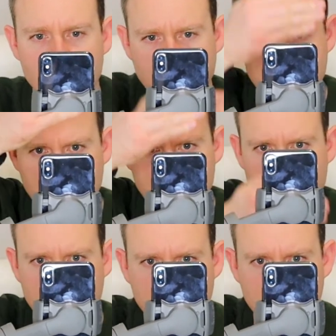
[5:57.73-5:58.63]
it seems
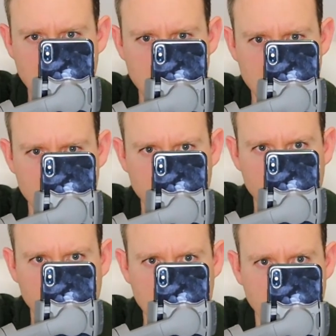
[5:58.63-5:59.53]
to go into
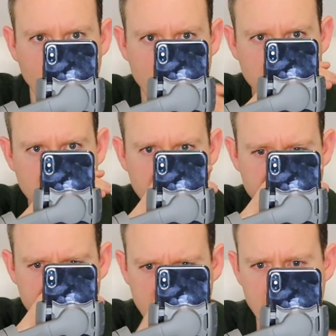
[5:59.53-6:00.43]
this portrait
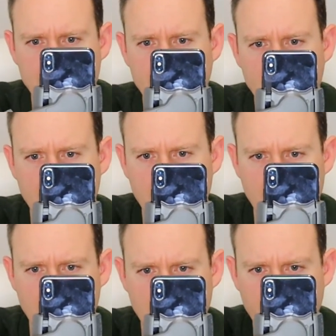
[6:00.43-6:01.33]
mode.
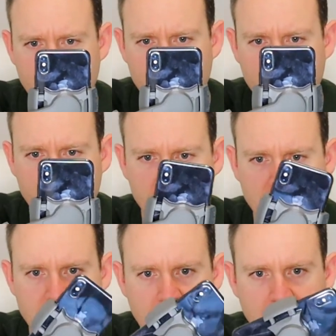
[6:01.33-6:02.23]
And then if I
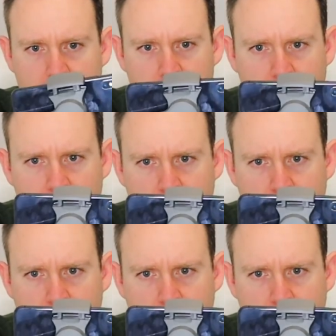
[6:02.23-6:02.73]
tap,